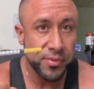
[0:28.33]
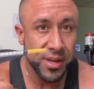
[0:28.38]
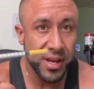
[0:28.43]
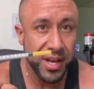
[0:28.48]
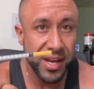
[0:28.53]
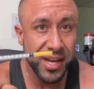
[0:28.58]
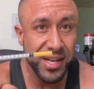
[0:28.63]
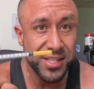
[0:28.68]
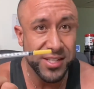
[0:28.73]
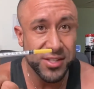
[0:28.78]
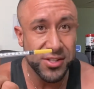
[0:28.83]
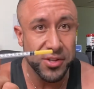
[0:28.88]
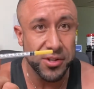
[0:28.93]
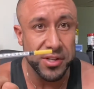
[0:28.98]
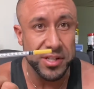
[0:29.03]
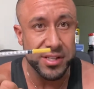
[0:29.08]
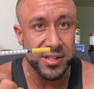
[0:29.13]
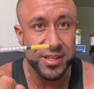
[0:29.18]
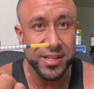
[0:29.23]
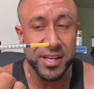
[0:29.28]
insulin
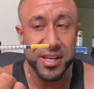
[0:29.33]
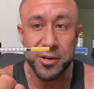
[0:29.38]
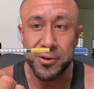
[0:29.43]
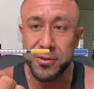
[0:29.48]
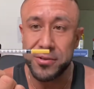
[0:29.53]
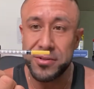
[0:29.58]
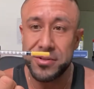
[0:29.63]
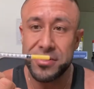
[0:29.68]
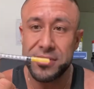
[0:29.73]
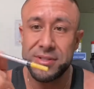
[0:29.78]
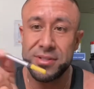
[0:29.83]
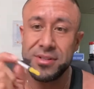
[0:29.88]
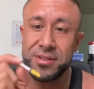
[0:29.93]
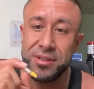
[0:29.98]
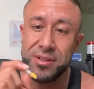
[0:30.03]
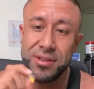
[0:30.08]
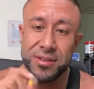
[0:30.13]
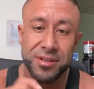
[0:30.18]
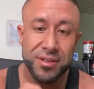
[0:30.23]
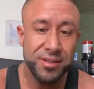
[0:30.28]
needles,
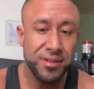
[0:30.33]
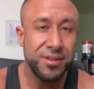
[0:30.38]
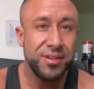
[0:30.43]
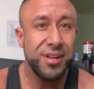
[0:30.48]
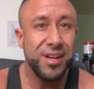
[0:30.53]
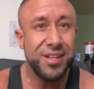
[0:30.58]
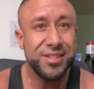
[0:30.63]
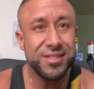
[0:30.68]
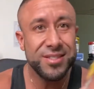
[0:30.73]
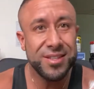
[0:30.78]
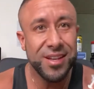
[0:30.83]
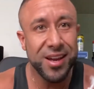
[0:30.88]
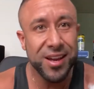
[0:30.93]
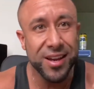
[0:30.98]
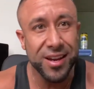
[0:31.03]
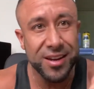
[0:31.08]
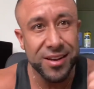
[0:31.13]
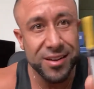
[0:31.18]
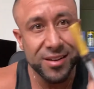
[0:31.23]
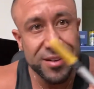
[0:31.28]
it's like
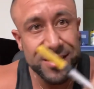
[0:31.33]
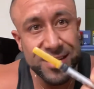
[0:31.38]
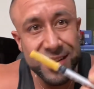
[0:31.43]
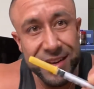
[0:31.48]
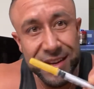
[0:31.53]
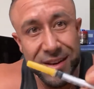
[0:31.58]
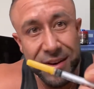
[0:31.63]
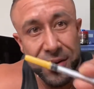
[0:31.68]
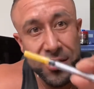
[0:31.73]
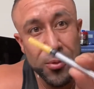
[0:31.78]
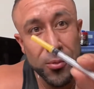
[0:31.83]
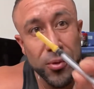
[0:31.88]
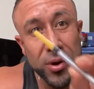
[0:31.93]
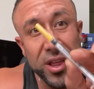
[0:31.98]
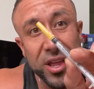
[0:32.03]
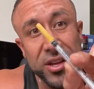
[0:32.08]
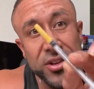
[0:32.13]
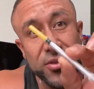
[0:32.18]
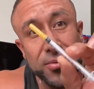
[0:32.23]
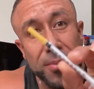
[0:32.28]
really
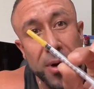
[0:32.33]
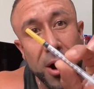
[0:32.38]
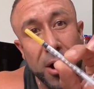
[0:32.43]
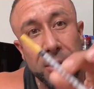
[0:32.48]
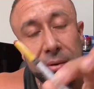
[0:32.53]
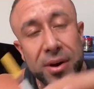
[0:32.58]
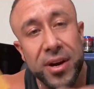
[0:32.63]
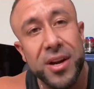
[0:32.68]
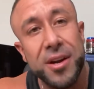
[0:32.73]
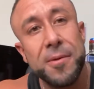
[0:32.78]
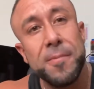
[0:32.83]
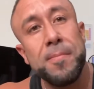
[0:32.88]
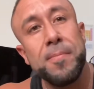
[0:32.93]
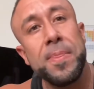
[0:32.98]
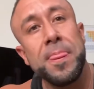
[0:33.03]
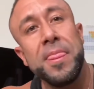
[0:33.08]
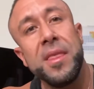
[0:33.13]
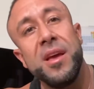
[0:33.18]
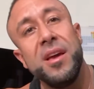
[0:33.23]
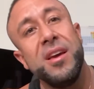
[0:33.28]
small, right?
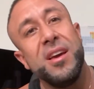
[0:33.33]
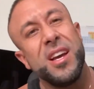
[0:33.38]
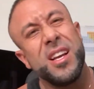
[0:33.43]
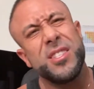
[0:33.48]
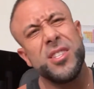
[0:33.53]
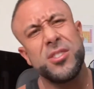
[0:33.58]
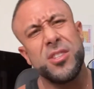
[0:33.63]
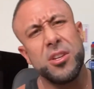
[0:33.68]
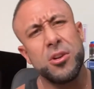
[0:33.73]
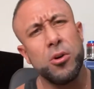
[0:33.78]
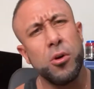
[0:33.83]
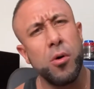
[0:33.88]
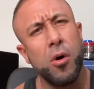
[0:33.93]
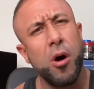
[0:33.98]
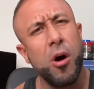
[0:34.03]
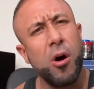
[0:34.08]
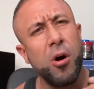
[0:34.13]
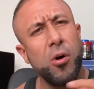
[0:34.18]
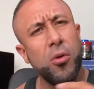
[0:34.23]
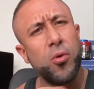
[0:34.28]
It doesn't go
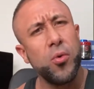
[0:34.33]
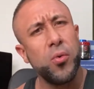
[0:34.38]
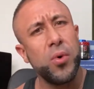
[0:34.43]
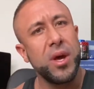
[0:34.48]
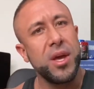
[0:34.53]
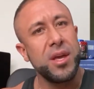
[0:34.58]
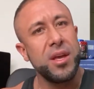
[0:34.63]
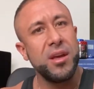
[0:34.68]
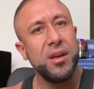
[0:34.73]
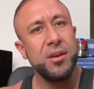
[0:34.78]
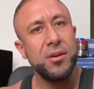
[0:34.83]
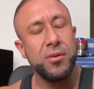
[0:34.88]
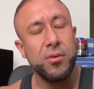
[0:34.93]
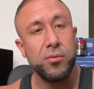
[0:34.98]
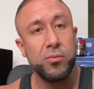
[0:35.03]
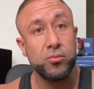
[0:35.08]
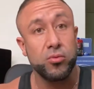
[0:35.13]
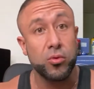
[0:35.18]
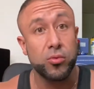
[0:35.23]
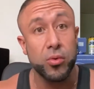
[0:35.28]
all the way in
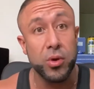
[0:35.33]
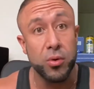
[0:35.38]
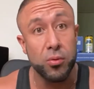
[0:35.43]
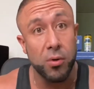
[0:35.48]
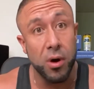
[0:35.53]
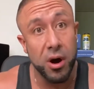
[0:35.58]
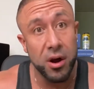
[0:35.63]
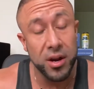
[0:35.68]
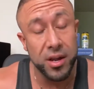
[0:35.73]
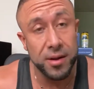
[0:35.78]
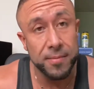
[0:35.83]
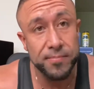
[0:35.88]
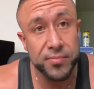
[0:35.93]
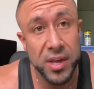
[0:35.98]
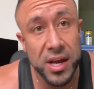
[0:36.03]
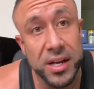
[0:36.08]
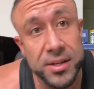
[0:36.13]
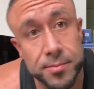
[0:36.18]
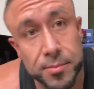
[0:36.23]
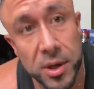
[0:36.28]
where we want it
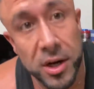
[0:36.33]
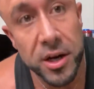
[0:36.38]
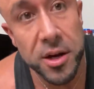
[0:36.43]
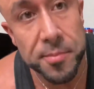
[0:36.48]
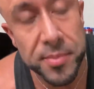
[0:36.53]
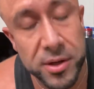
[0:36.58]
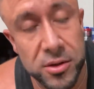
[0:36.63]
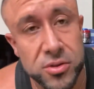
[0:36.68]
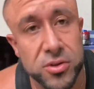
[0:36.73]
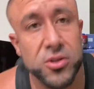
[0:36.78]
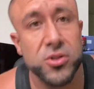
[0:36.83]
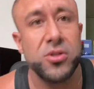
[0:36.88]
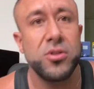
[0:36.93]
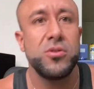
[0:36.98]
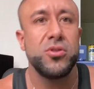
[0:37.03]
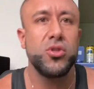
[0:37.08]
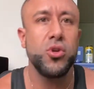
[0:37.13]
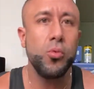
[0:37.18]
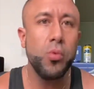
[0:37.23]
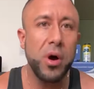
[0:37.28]
as bodybuilders.
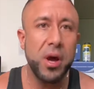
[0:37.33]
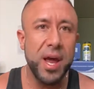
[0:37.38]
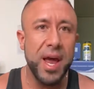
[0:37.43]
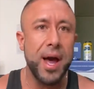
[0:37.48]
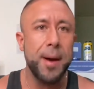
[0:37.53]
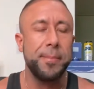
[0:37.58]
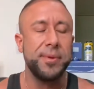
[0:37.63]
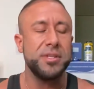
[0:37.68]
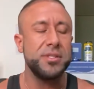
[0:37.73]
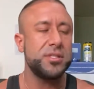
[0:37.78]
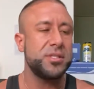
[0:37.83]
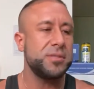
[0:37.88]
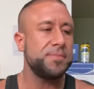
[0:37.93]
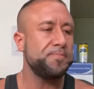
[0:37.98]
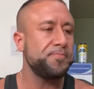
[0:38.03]
So what happens?